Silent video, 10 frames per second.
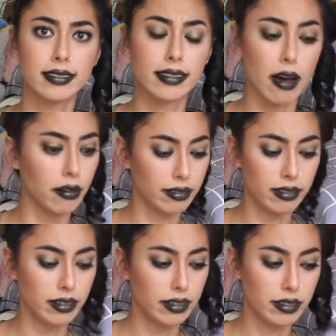No.
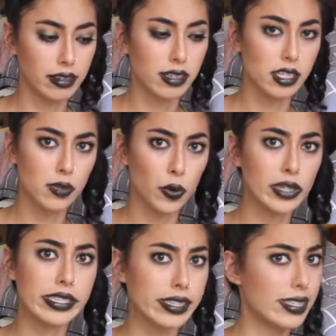
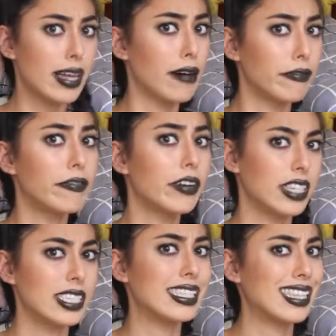Sports stuff.
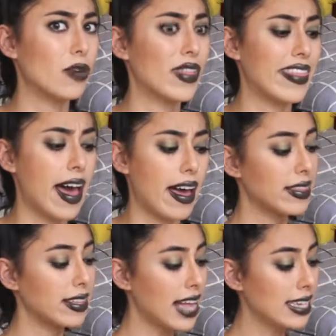Just stick with that.
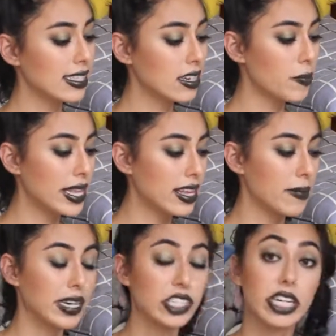The last little bit that I'm
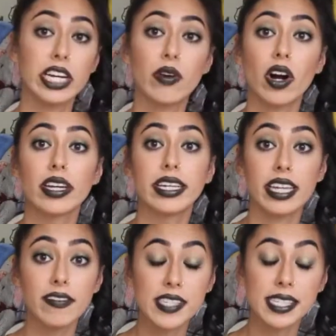going to show you are
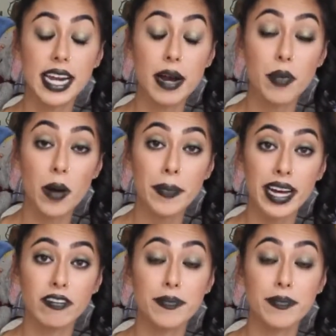gifts that I brought back